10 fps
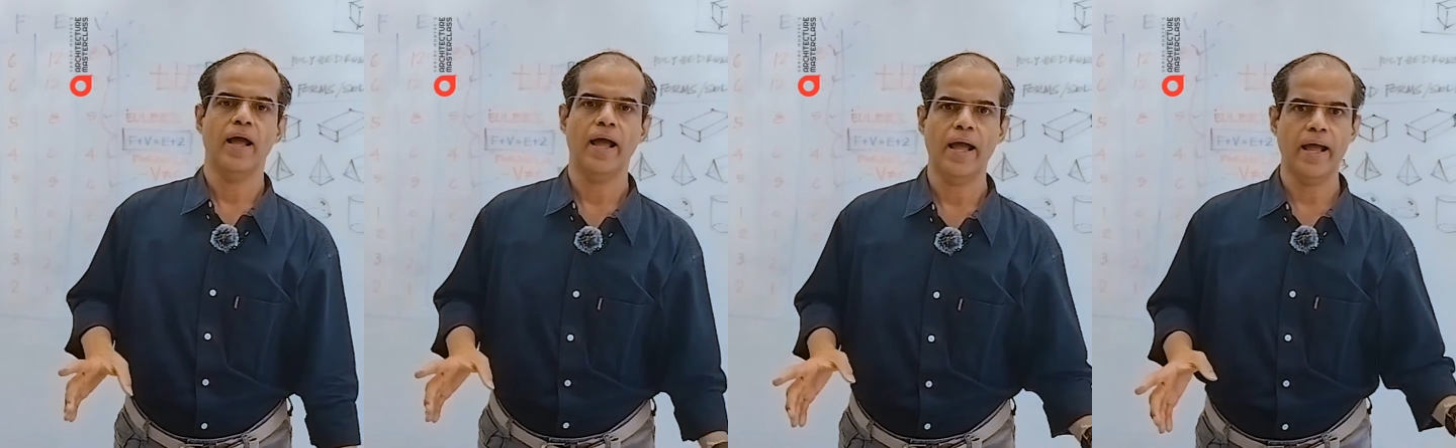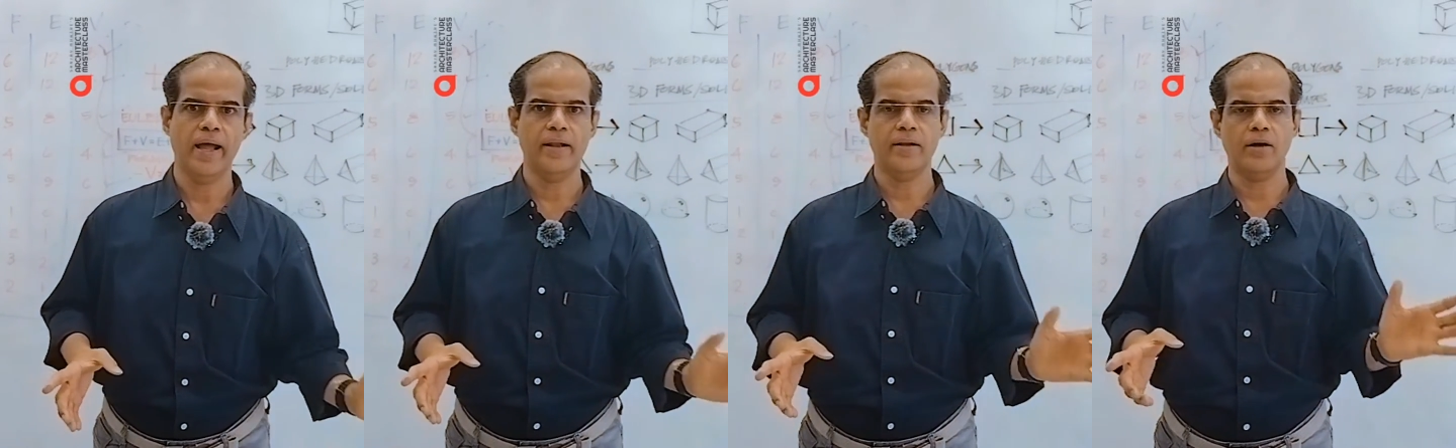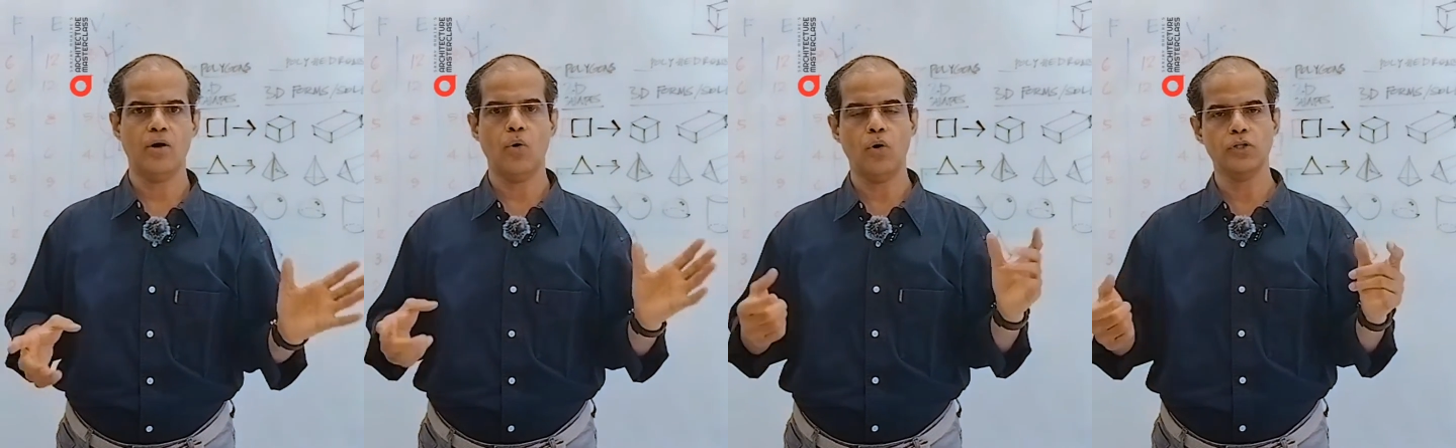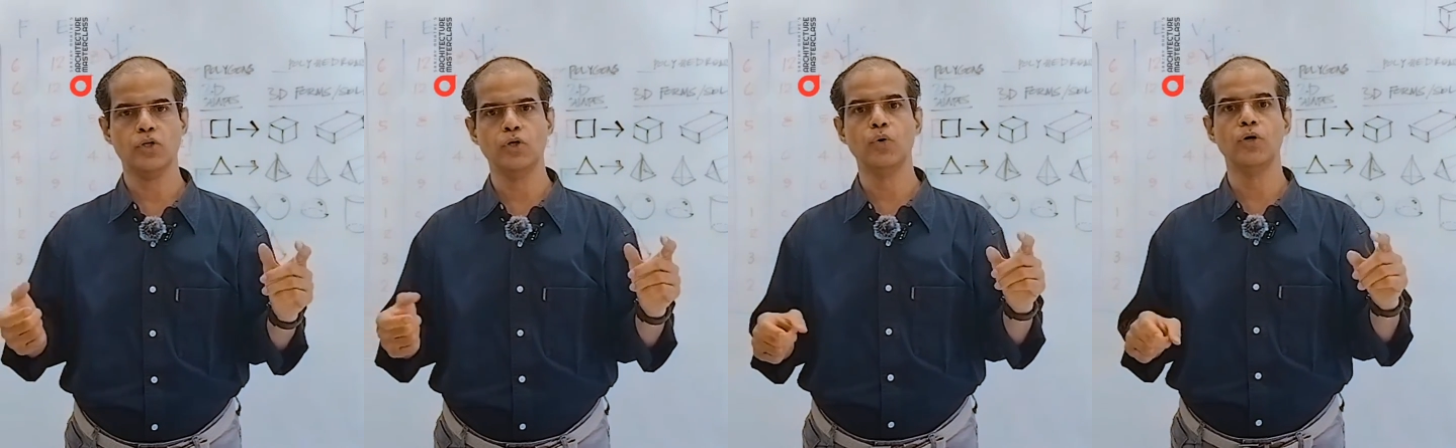And also
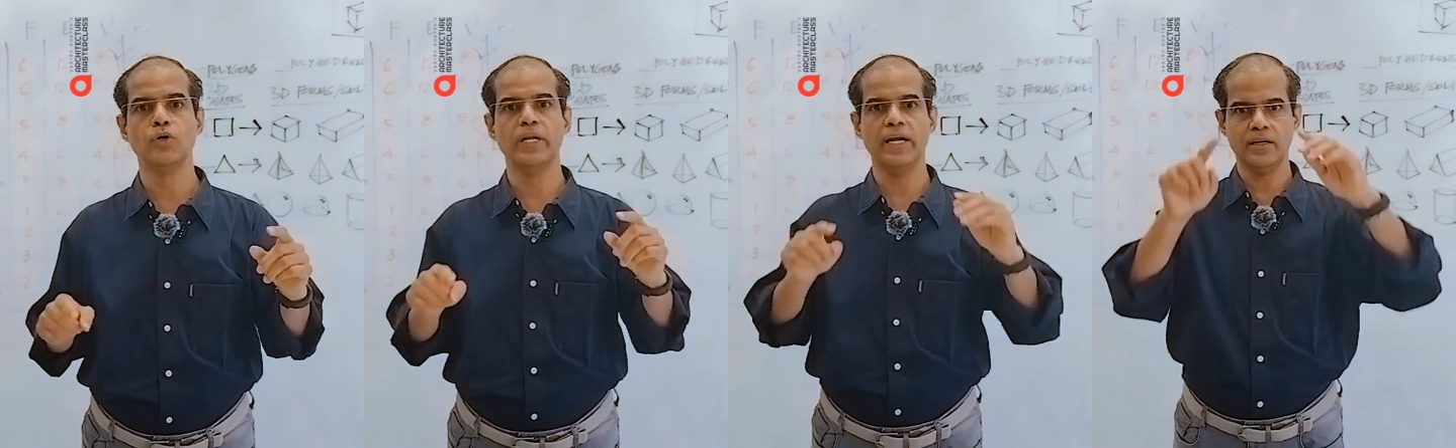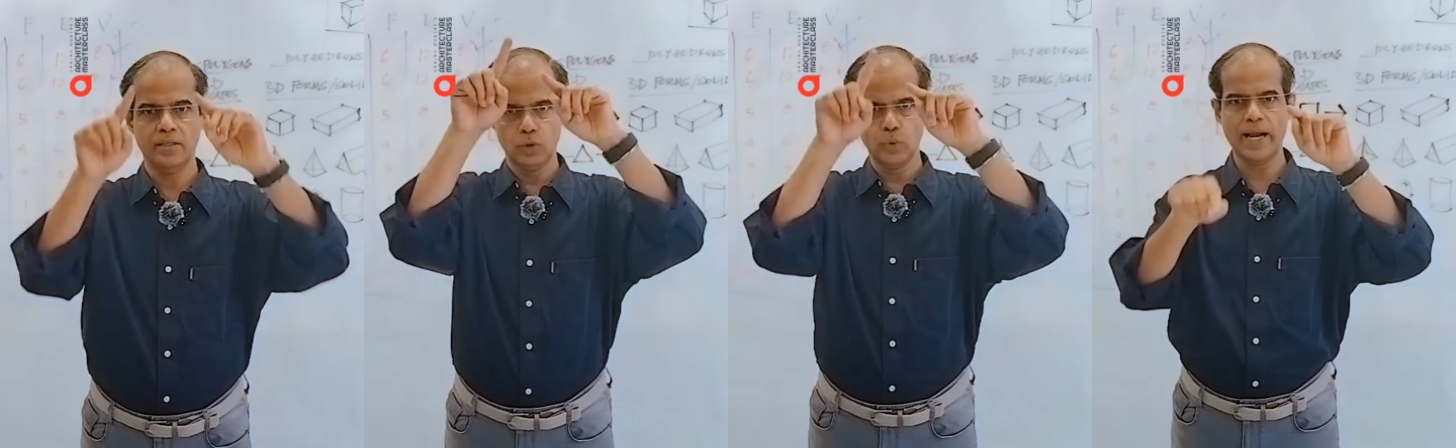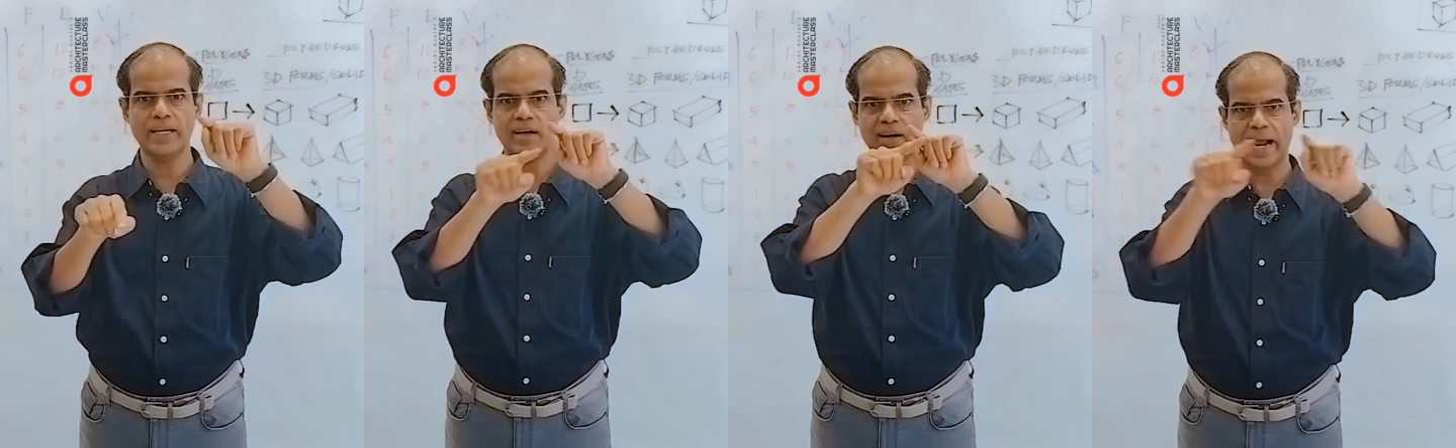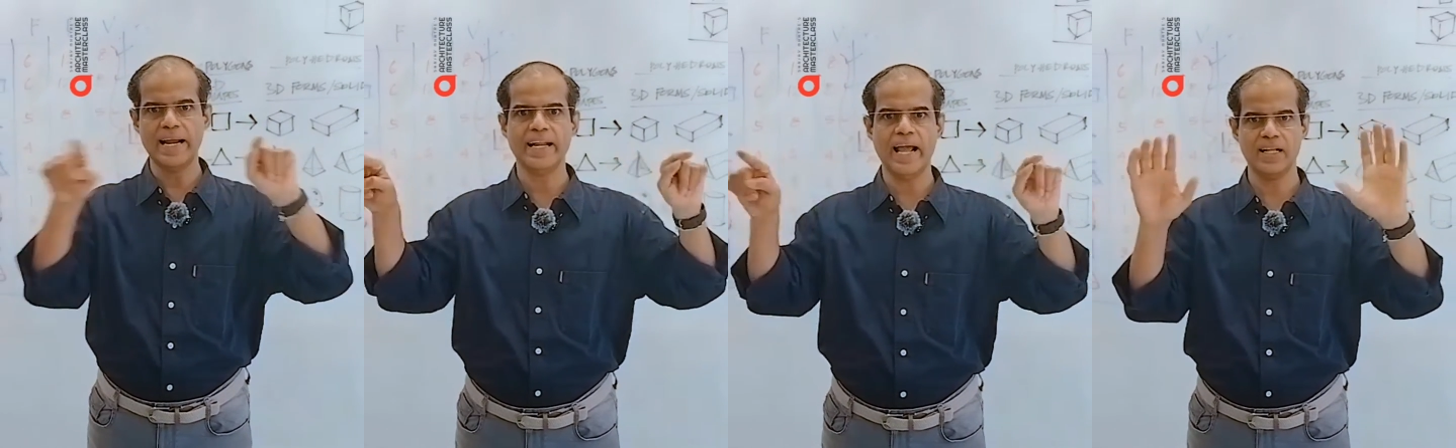you need to get the
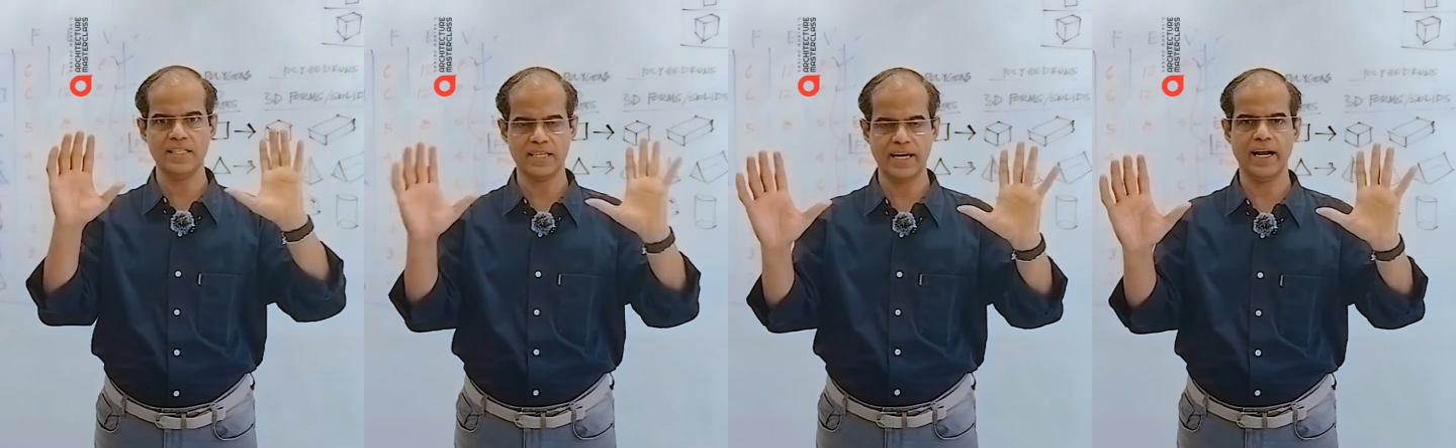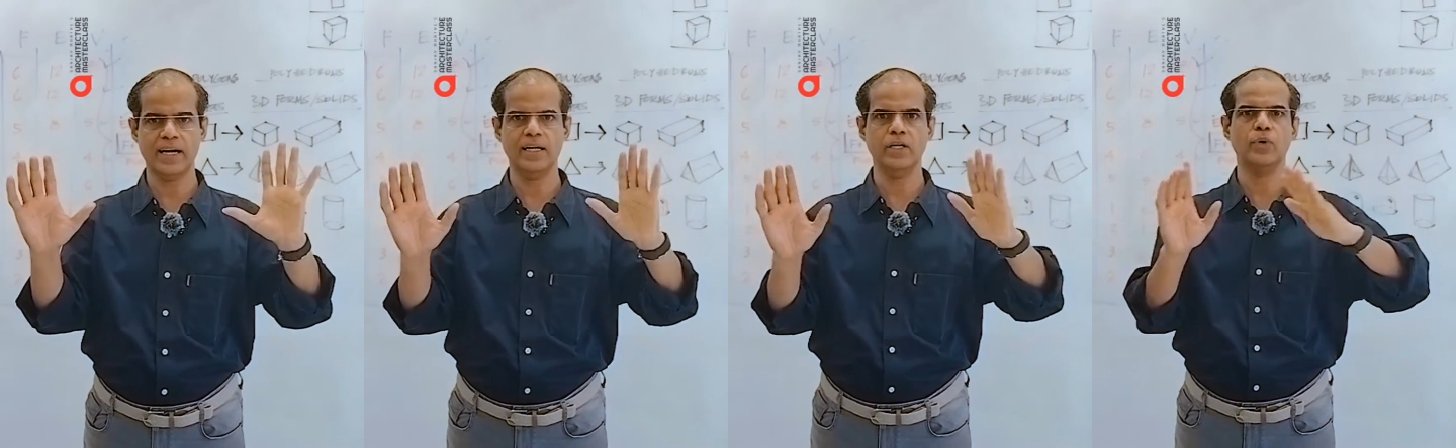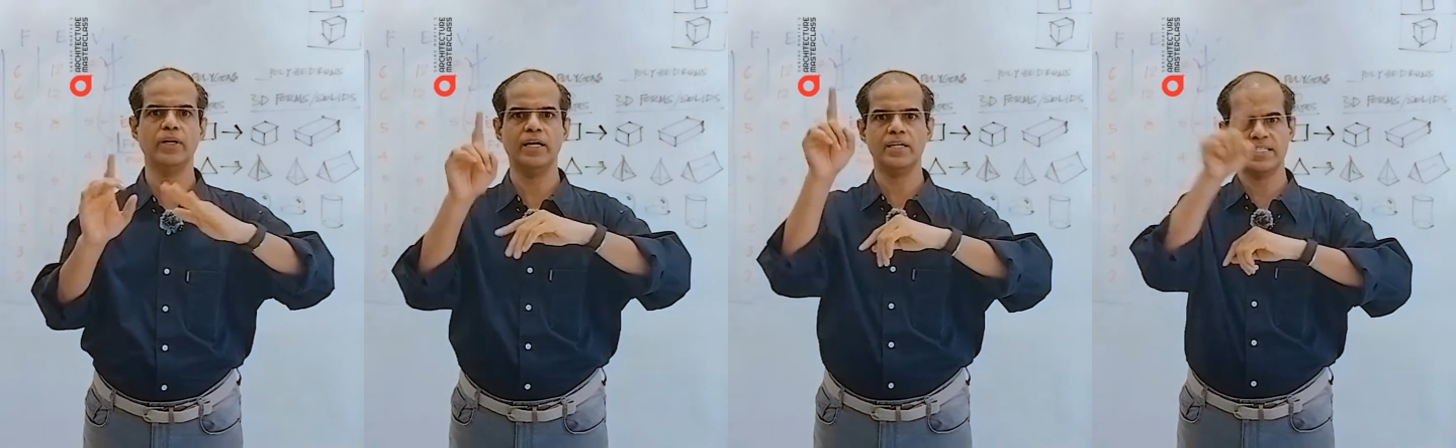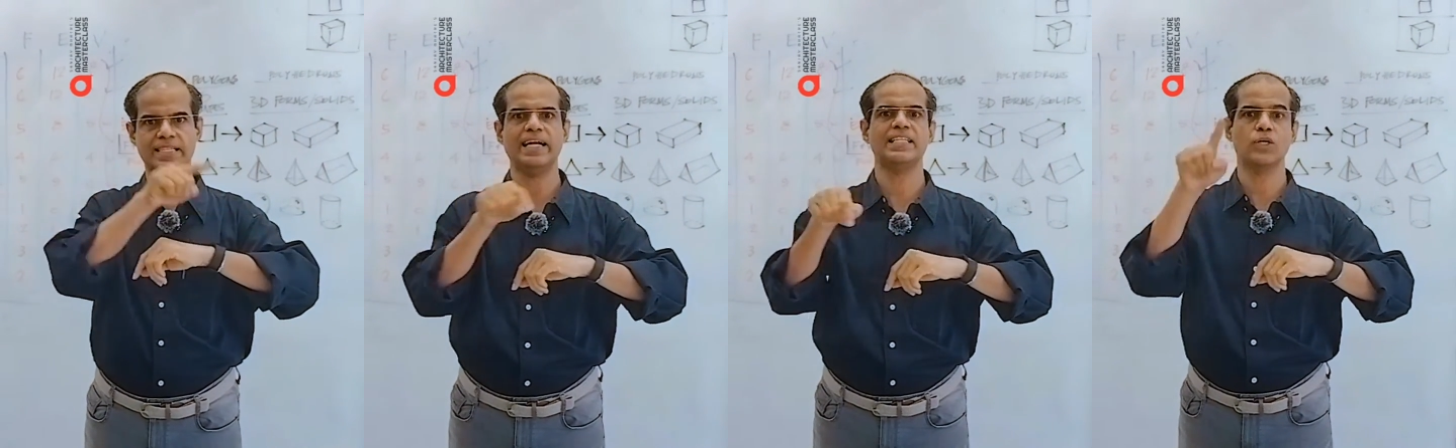right angles correctly, you will need
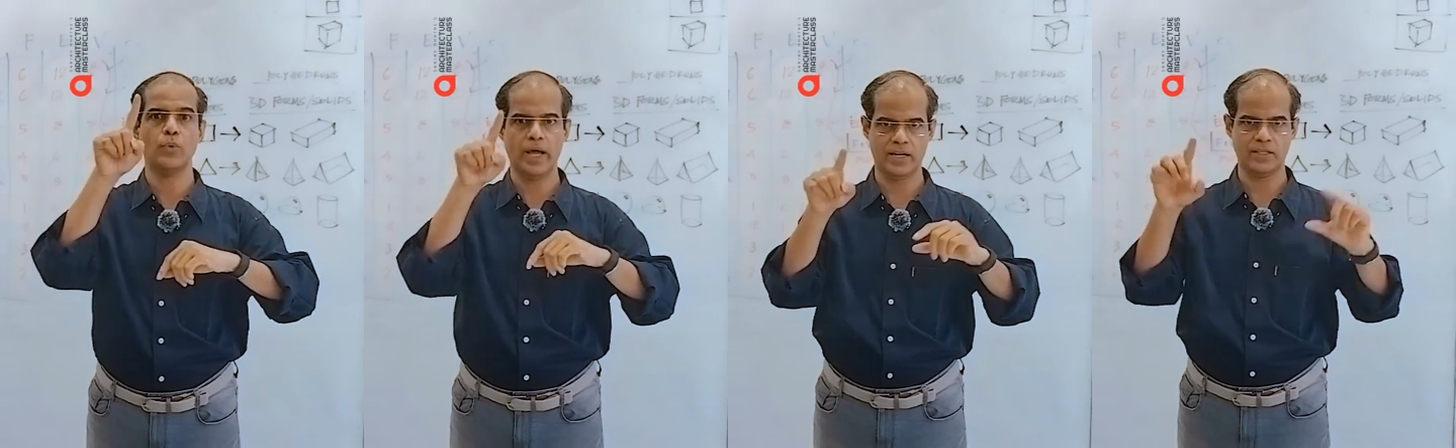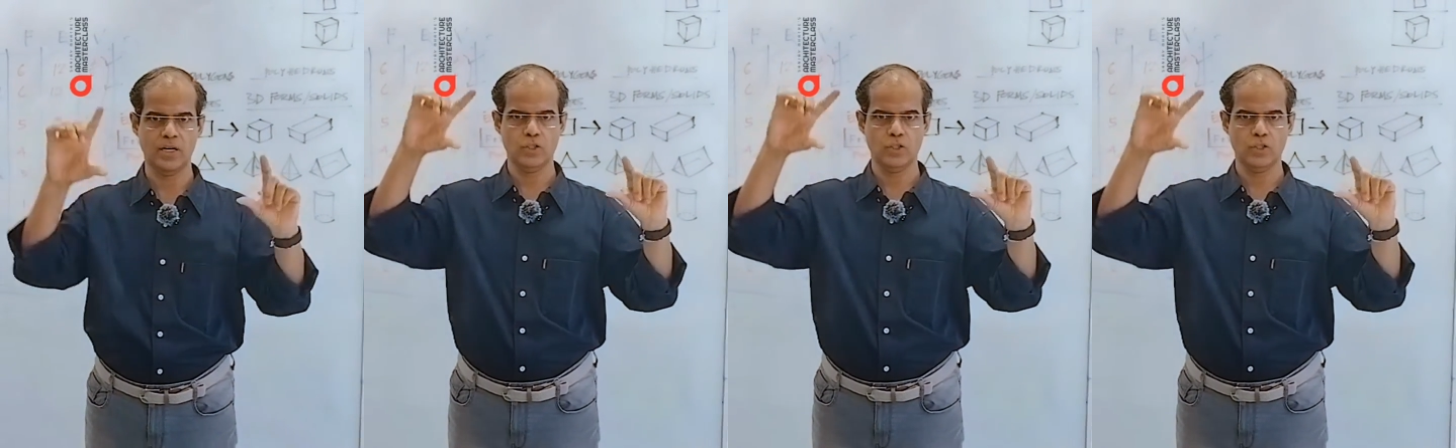set squares.